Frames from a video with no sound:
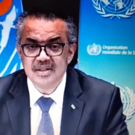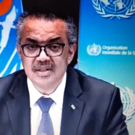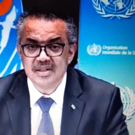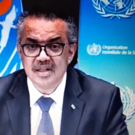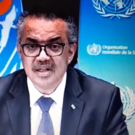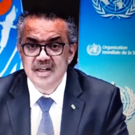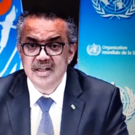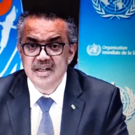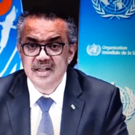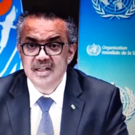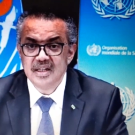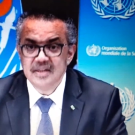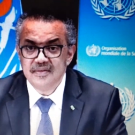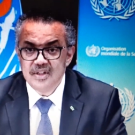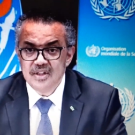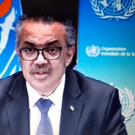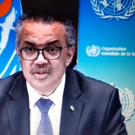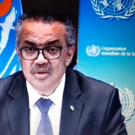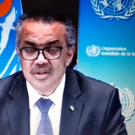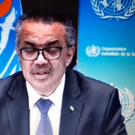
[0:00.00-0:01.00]

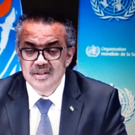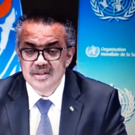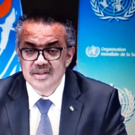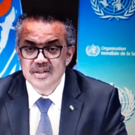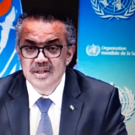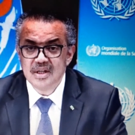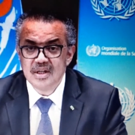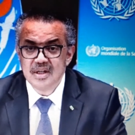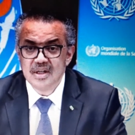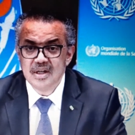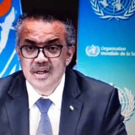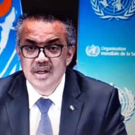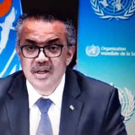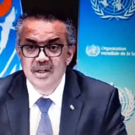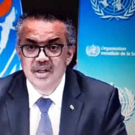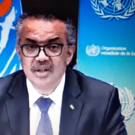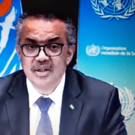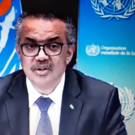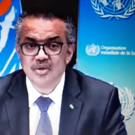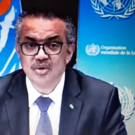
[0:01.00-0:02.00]
individuals,
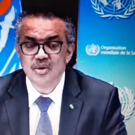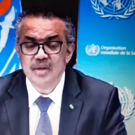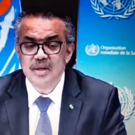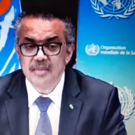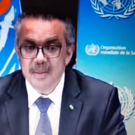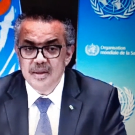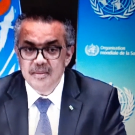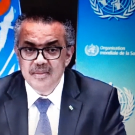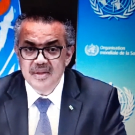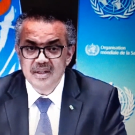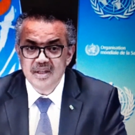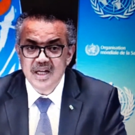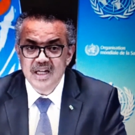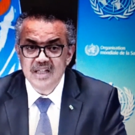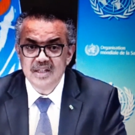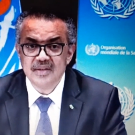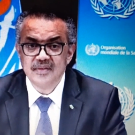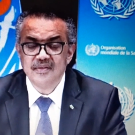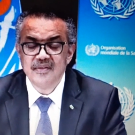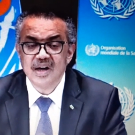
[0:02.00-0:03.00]
to remember that
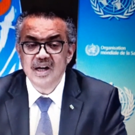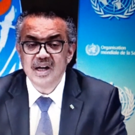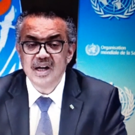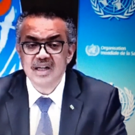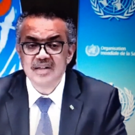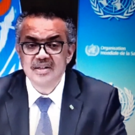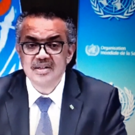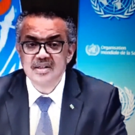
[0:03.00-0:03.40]
vaccines